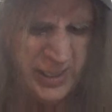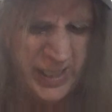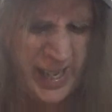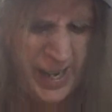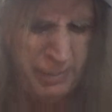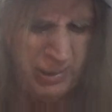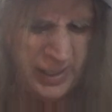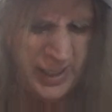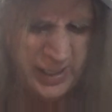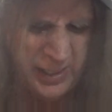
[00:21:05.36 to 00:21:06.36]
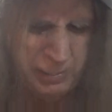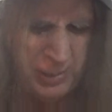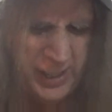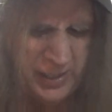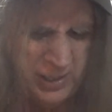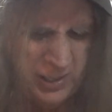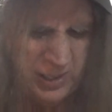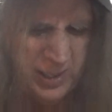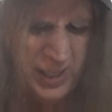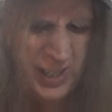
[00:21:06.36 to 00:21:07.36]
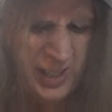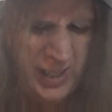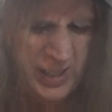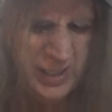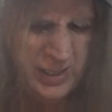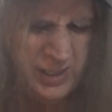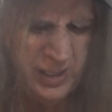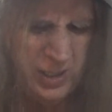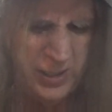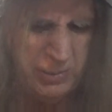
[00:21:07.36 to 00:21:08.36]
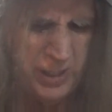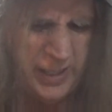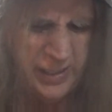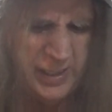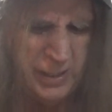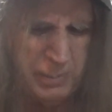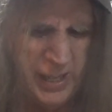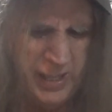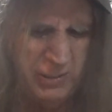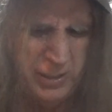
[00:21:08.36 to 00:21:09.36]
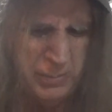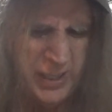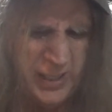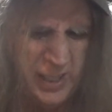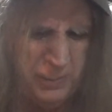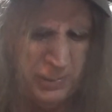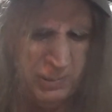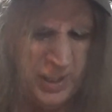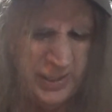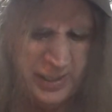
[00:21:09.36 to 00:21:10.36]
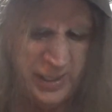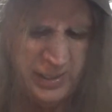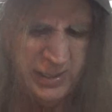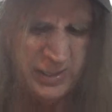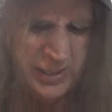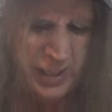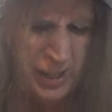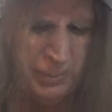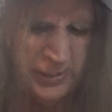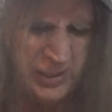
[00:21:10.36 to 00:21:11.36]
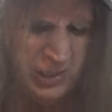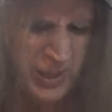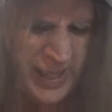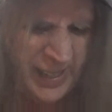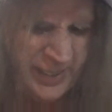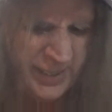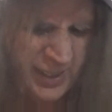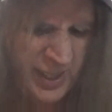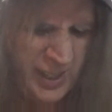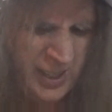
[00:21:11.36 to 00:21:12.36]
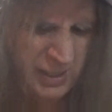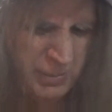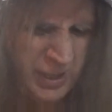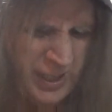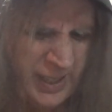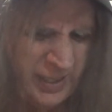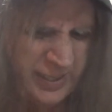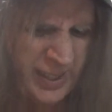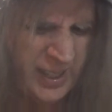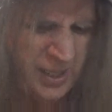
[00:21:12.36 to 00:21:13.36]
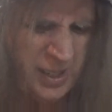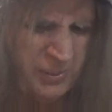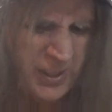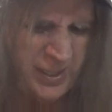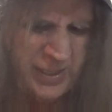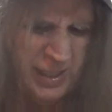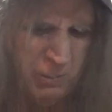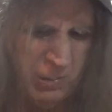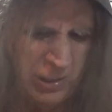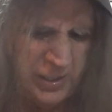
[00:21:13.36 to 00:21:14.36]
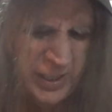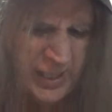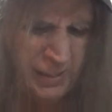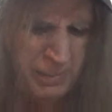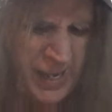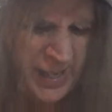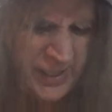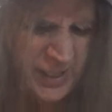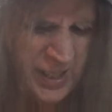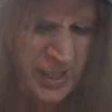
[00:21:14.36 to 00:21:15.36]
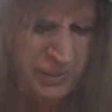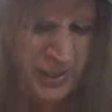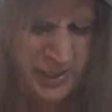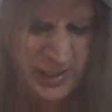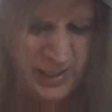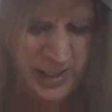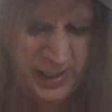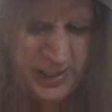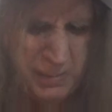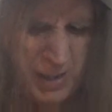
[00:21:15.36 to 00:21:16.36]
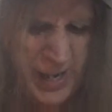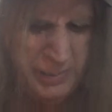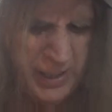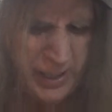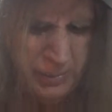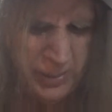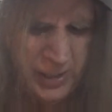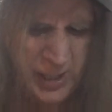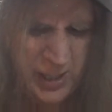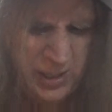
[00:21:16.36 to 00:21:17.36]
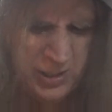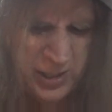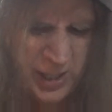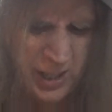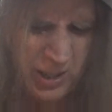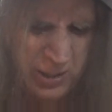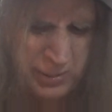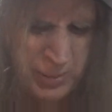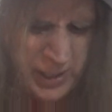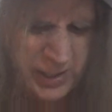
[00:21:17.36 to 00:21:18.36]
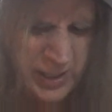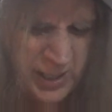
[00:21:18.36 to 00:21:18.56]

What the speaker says: Gabbard in as president, you know, as running as independent wouldn't be enough for Russia to topple the U.S. But like I say, if things get worse, they get bad enough, they might be able to, who knows, but